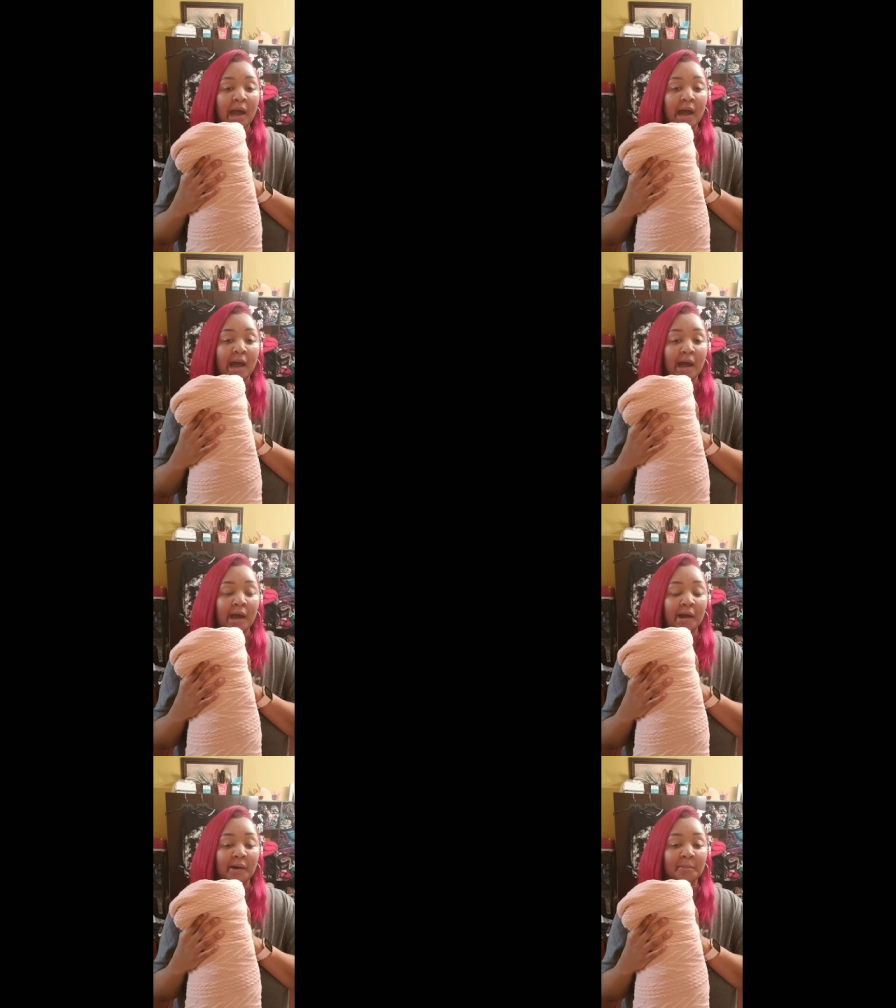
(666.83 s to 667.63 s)

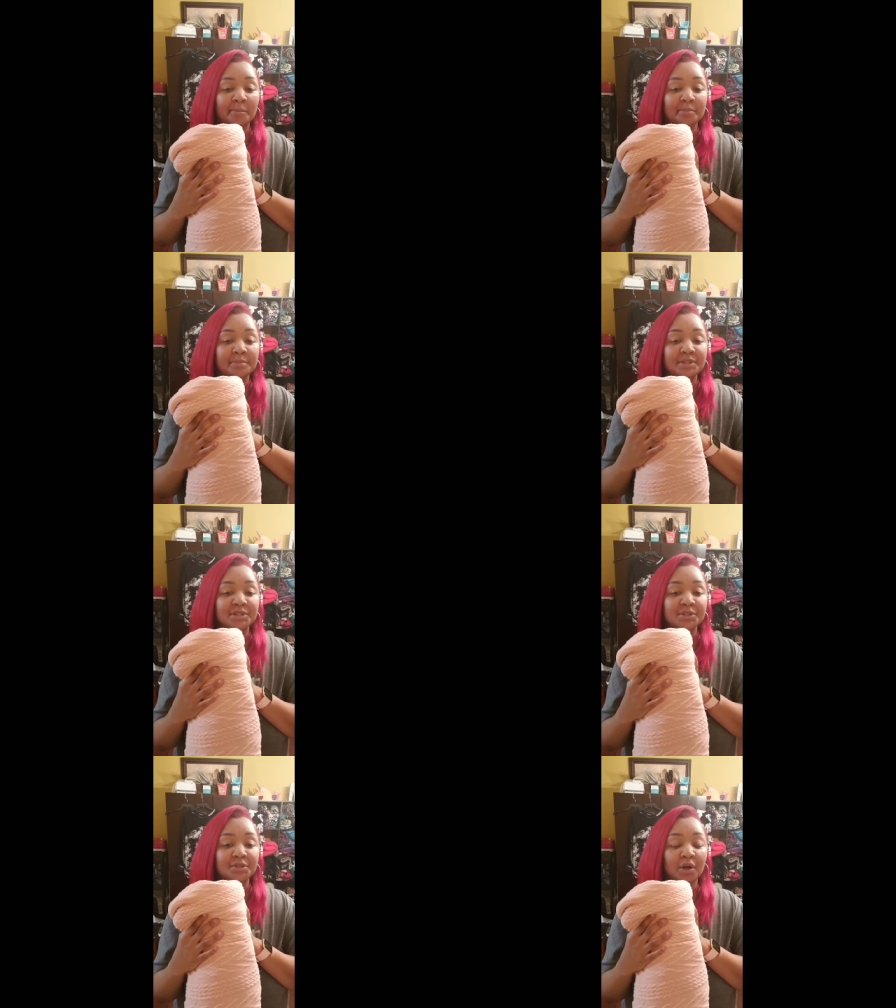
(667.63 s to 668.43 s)

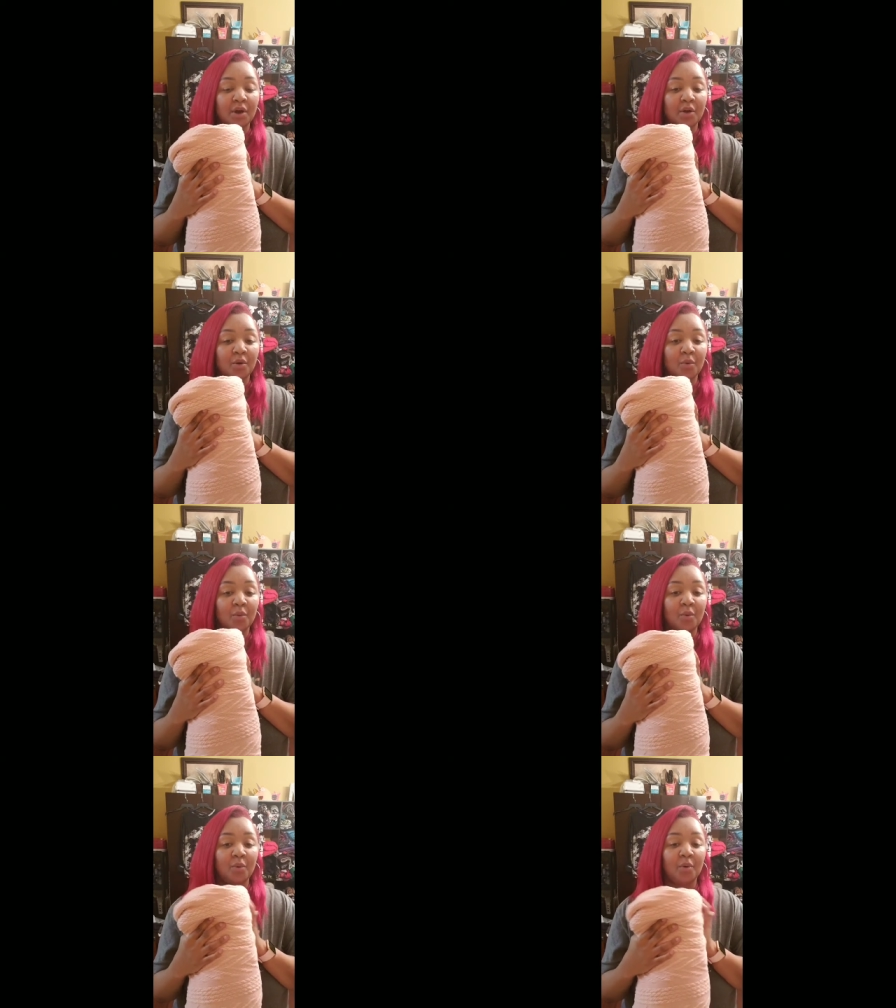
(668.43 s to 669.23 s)

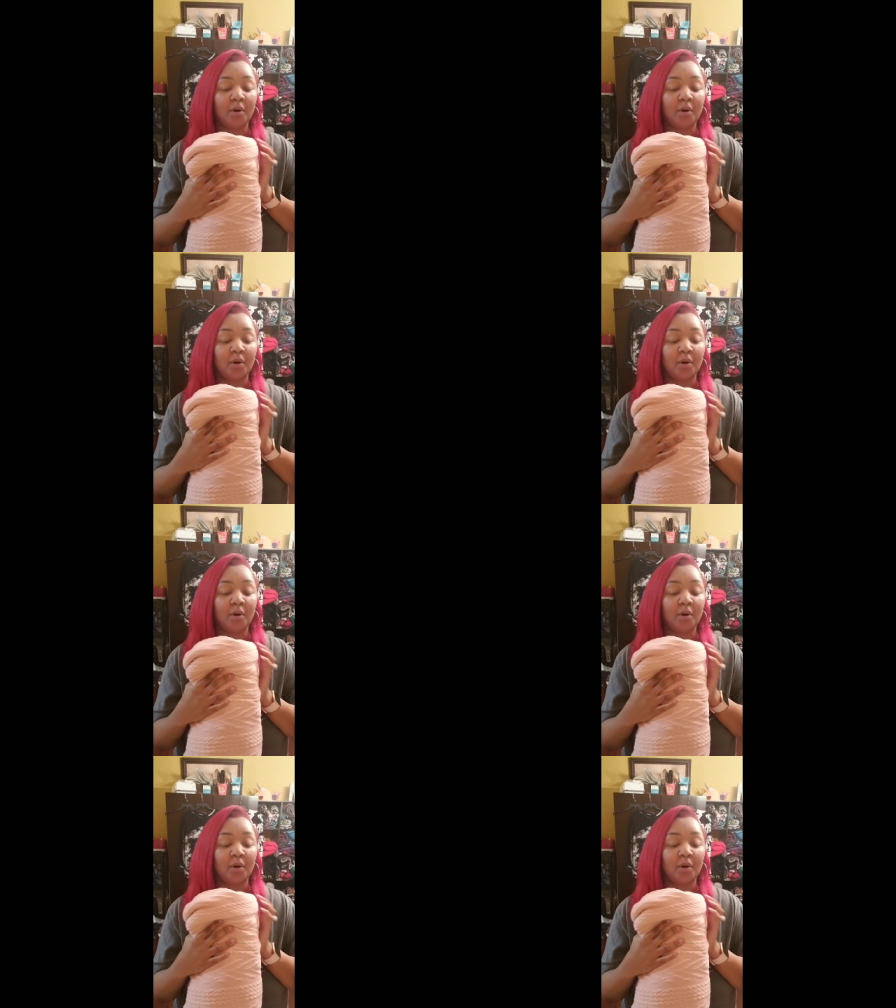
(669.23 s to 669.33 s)
So